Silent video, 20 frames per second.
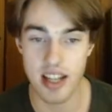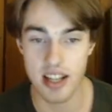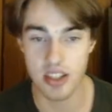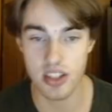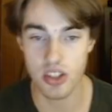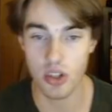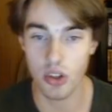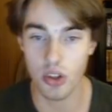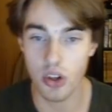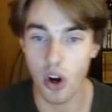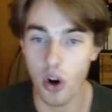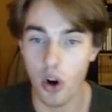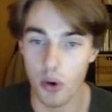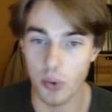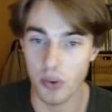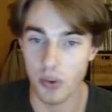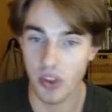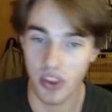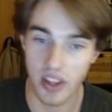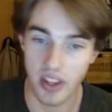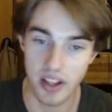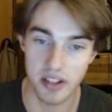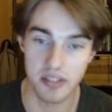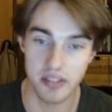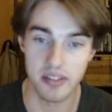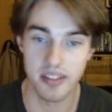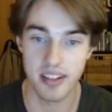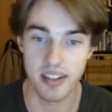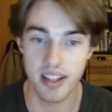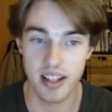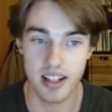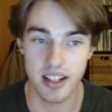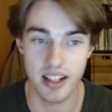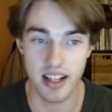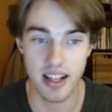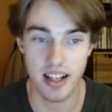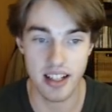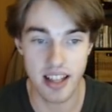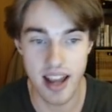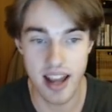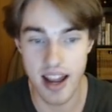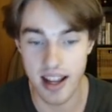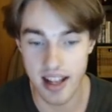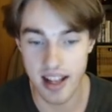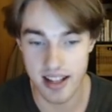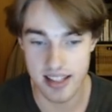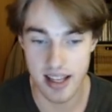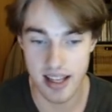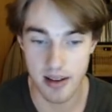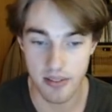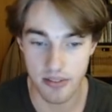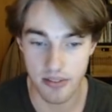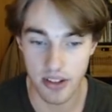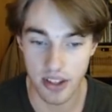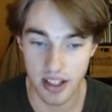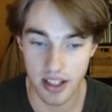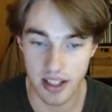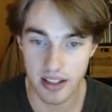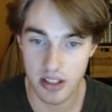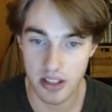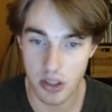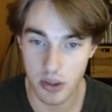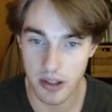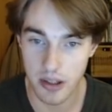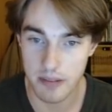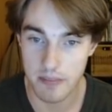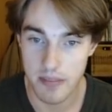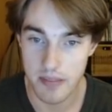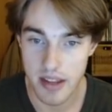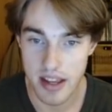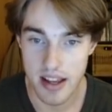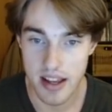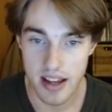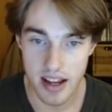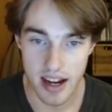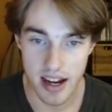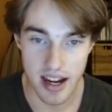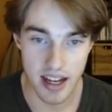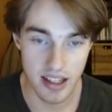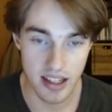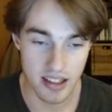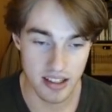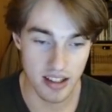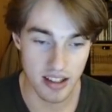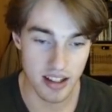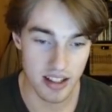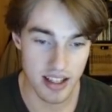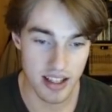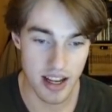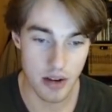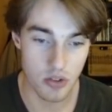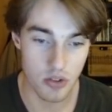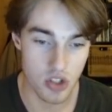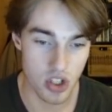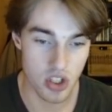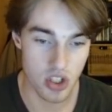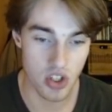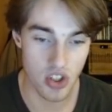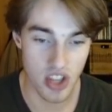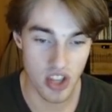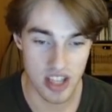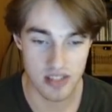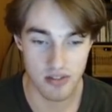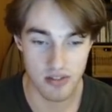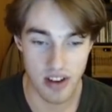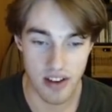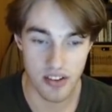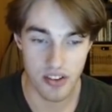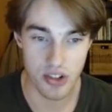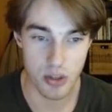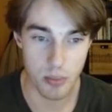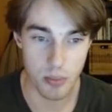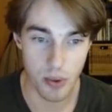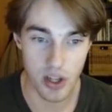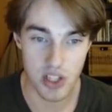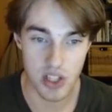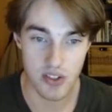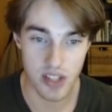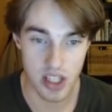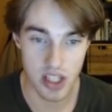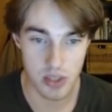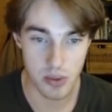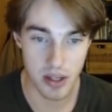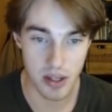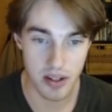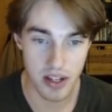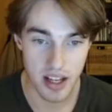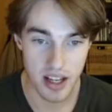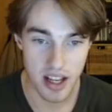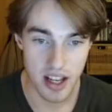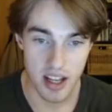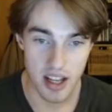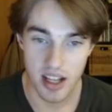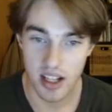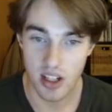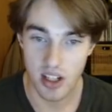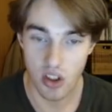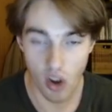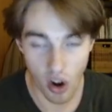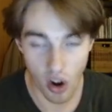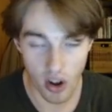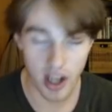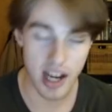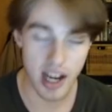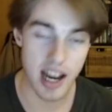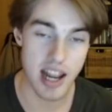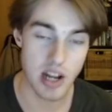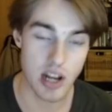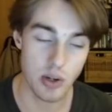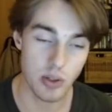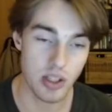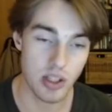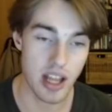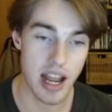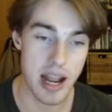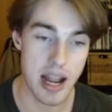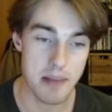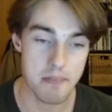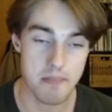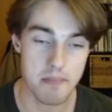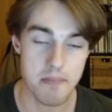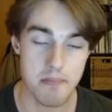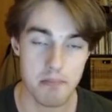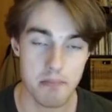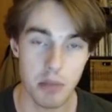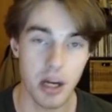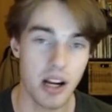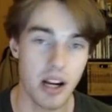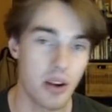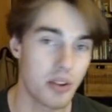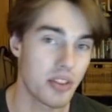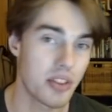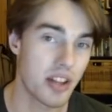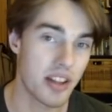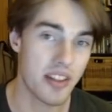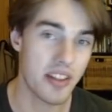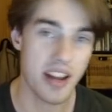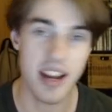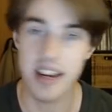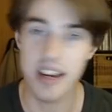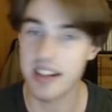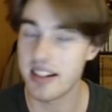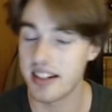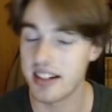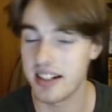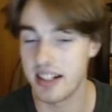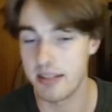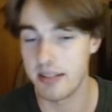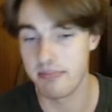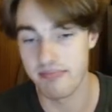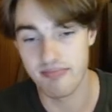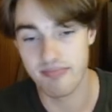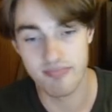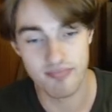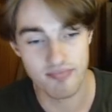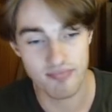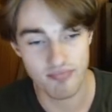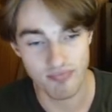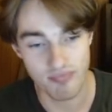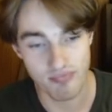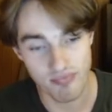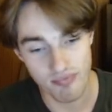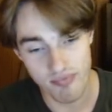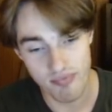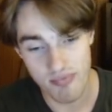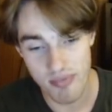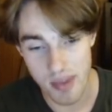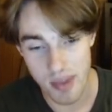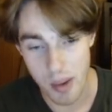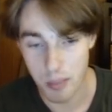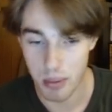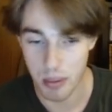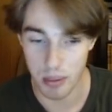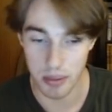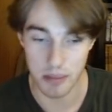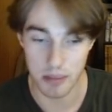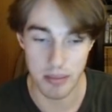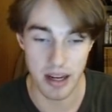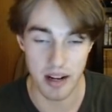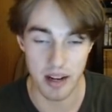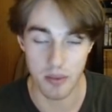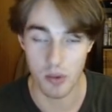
gets so cold that it gets that feeling to it. And yeah, it was just 2,500 points for this one. Not a good game, but on the other hand, probably better.